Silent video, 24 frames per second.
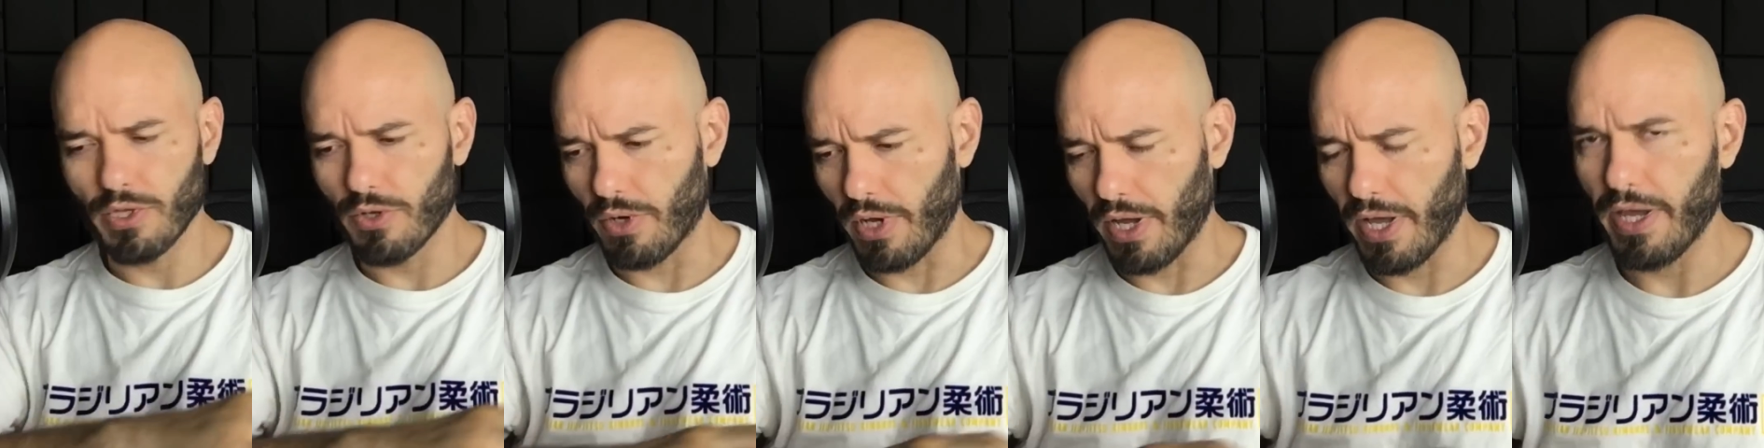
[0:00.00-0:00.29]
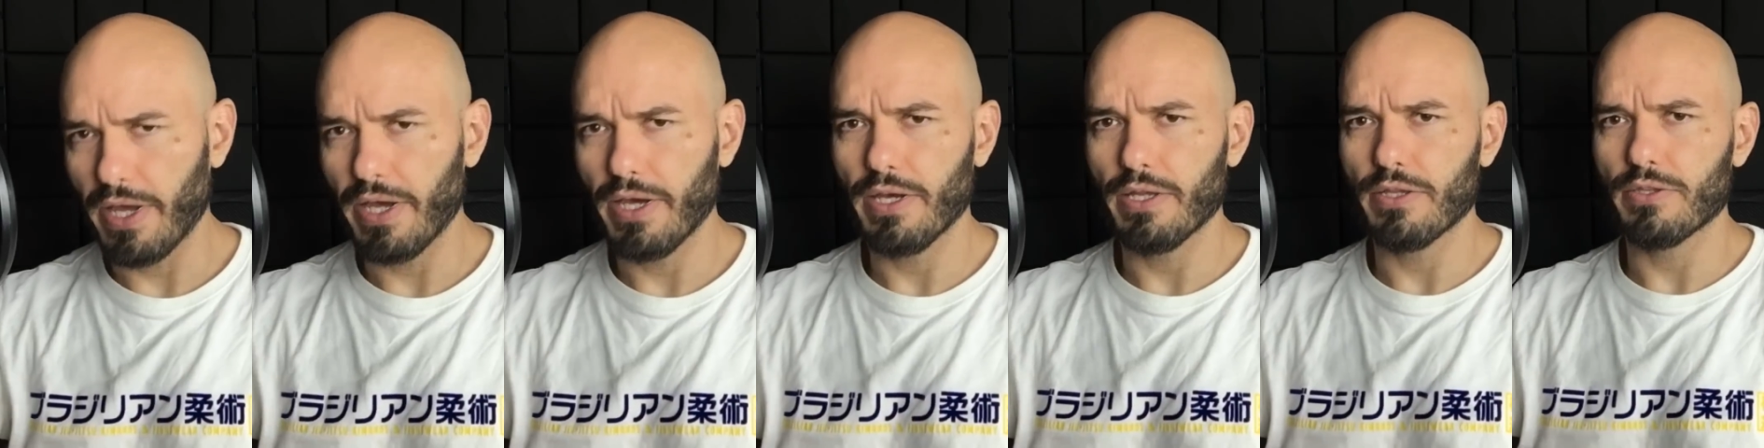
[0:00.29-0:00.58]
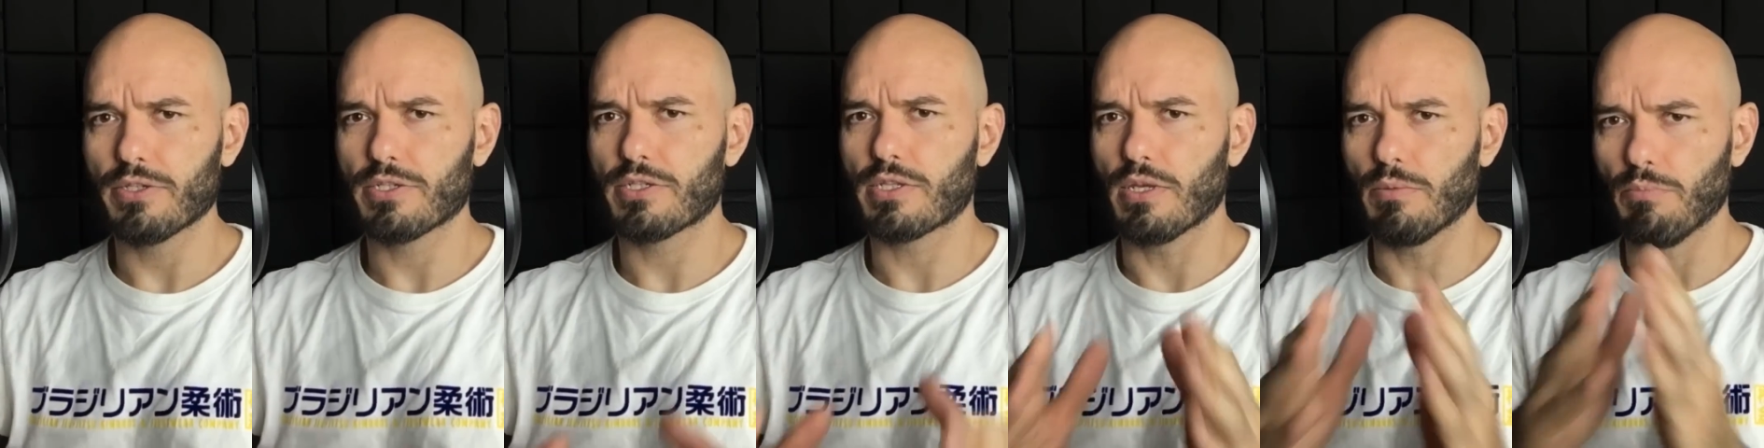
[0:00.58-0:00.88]

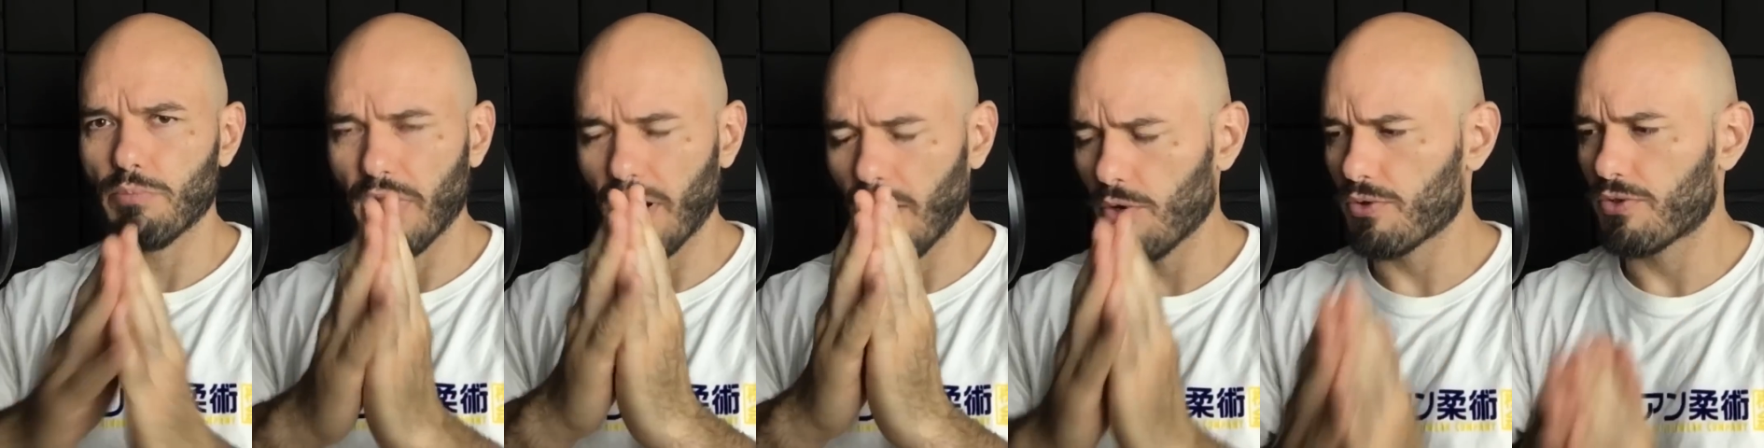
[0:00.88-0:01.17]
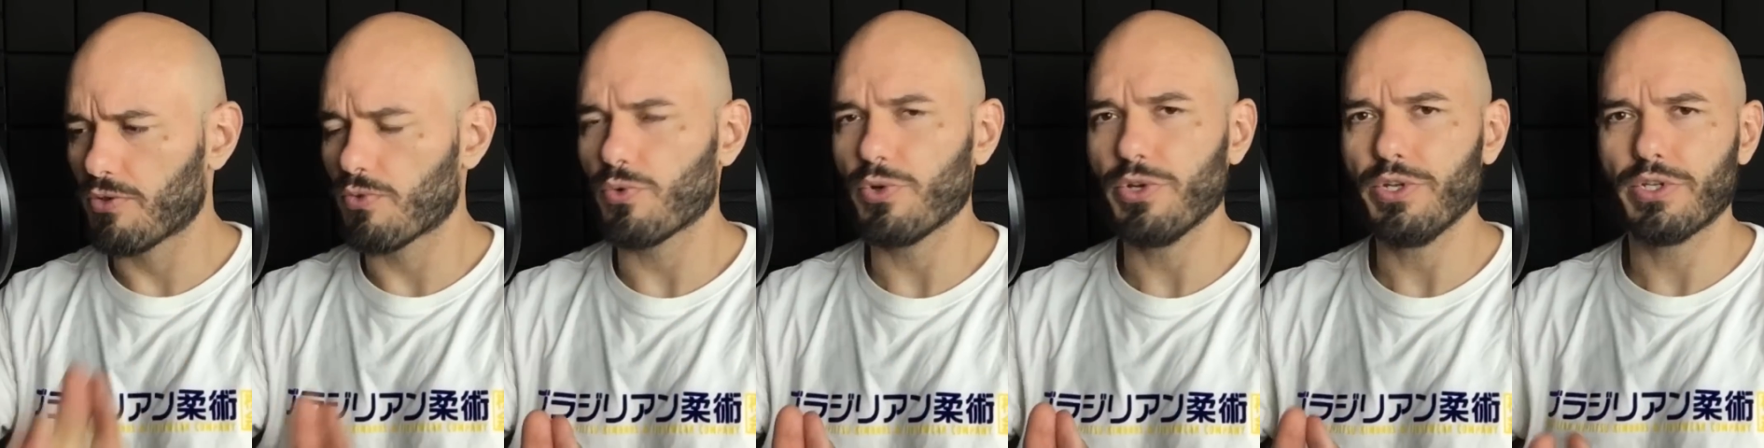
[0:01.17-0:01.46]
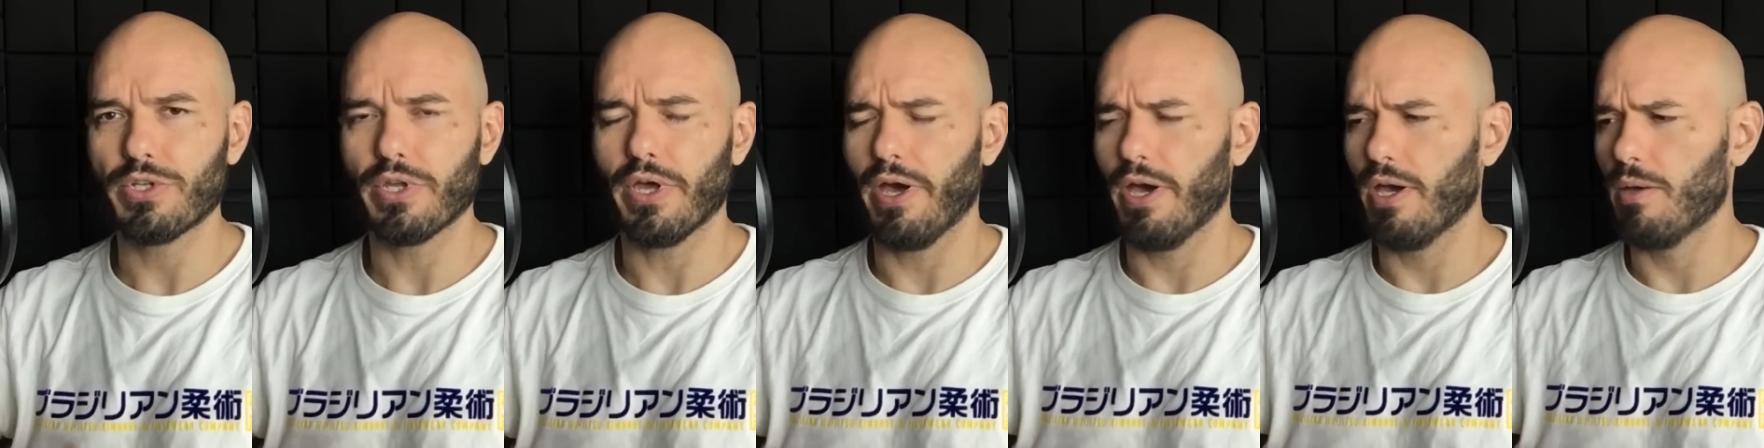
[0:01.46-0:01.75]
hands, they bow 3
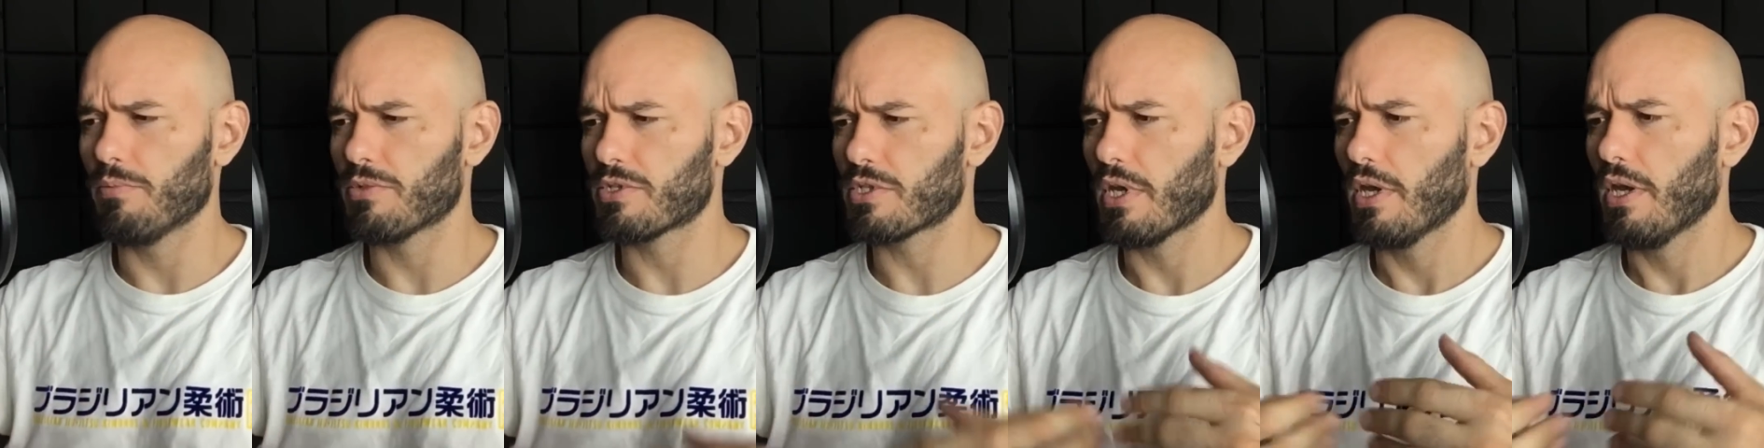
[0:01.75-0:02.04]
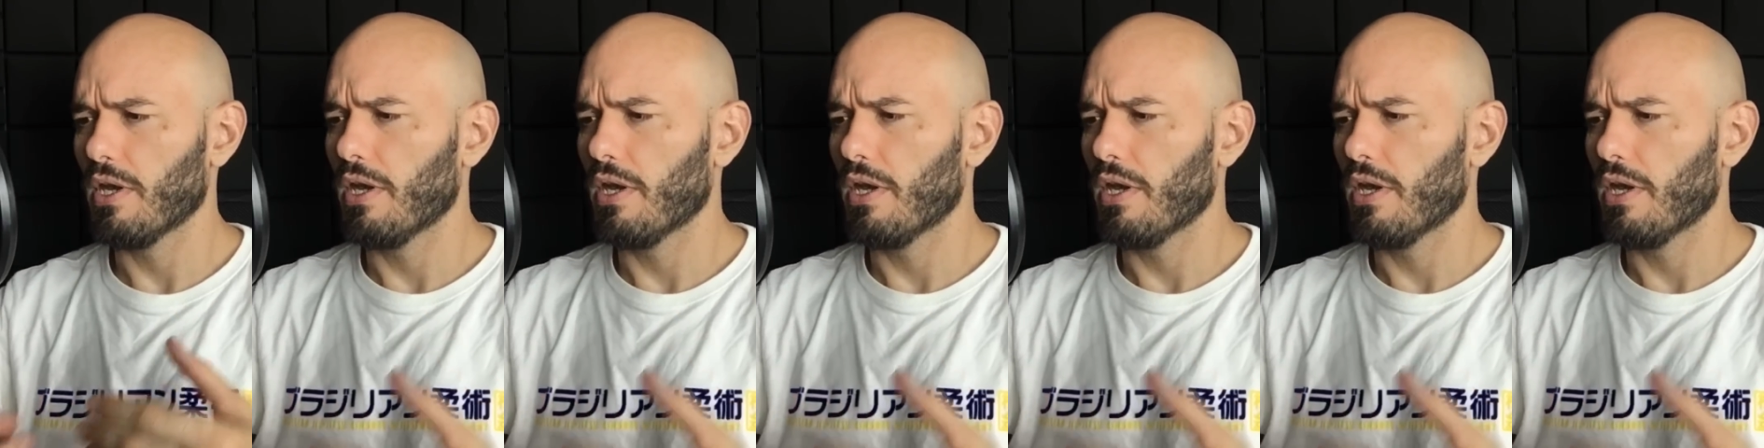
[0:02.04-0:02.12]
times,